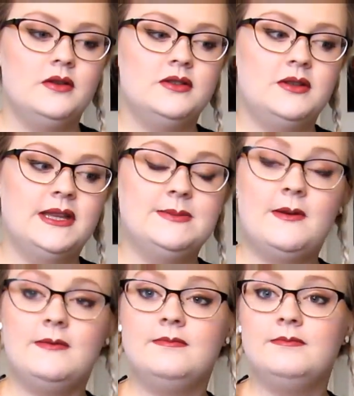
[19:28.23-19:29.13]
So that's
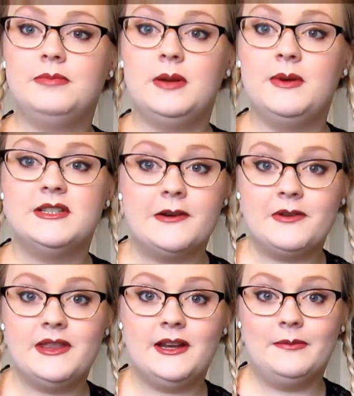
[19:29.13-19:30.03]
about pretty much
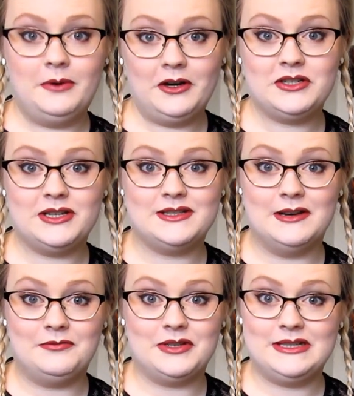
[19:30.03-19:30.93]
everything I purchased
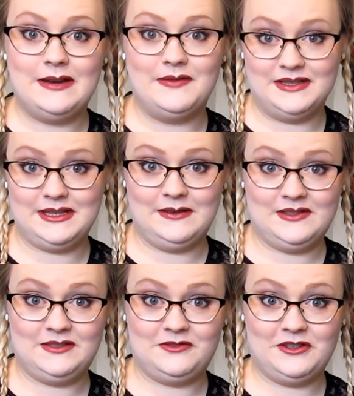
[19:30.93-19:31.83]
and received as
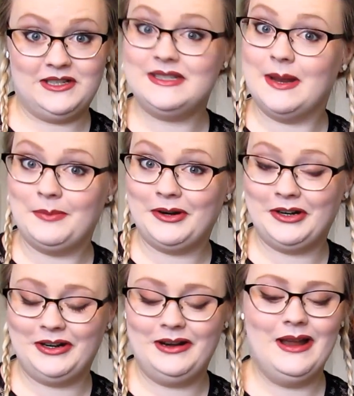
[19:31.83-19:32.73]
gifts for
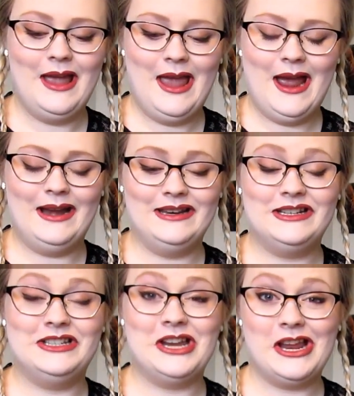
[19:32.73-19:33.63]
December and
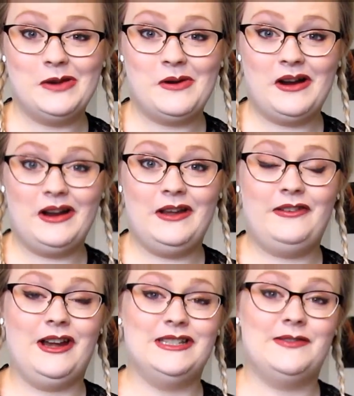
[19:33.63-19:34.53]
into January. If
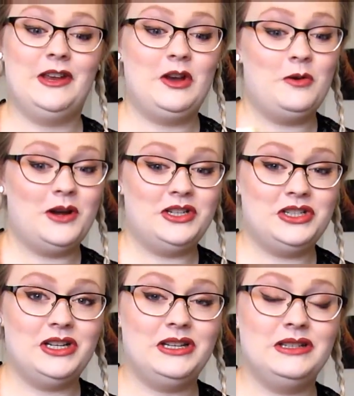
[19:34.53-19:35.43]
you guys have any
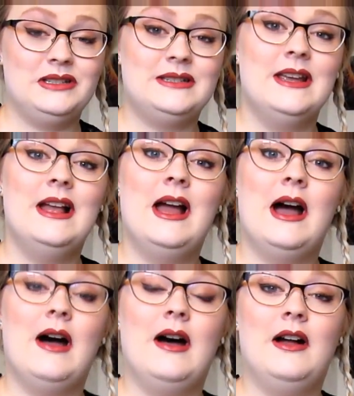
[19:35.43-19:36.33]
questions,
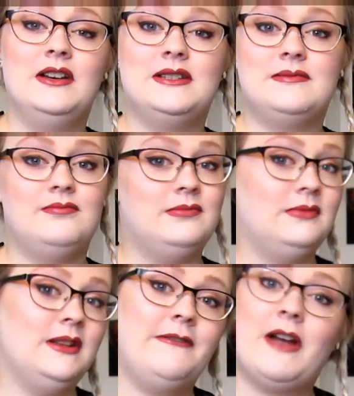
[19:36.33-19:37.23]
just
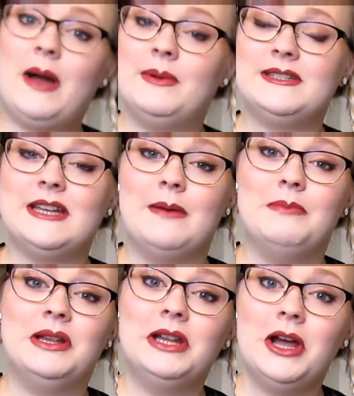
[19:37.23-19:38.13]
leave comments down
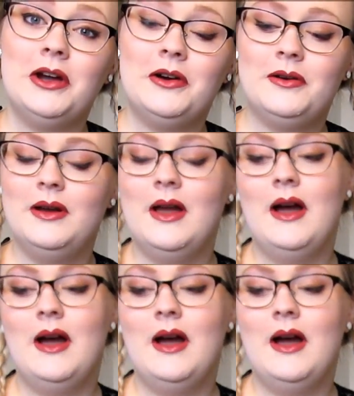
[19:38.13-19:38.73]
below.